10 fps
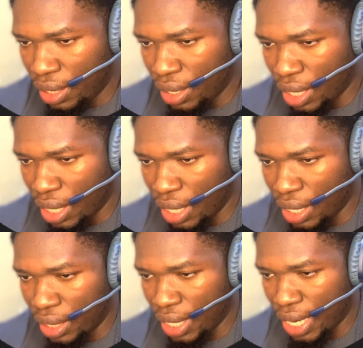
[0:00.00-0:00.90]

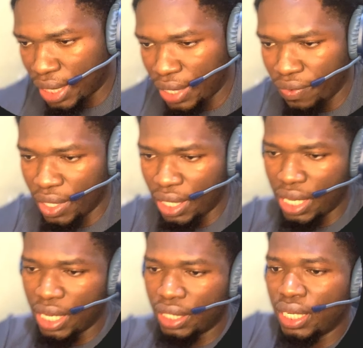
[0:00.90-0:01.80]
the active
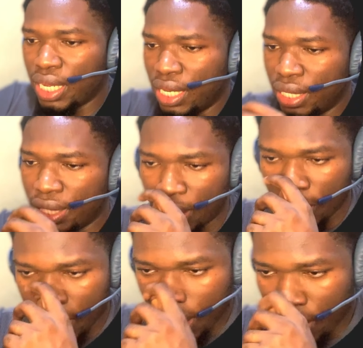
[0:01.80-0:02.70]
index, and
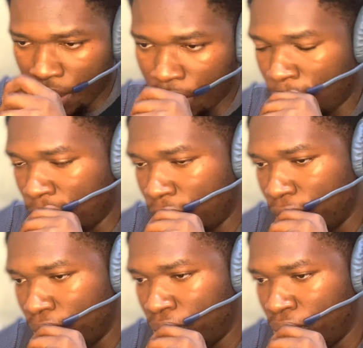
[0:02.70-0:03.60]

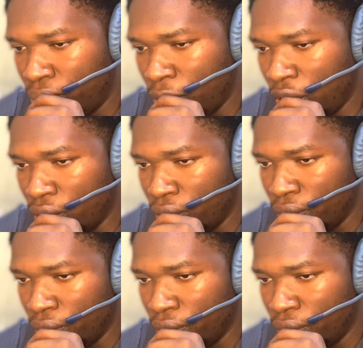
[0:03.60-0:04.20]
you know,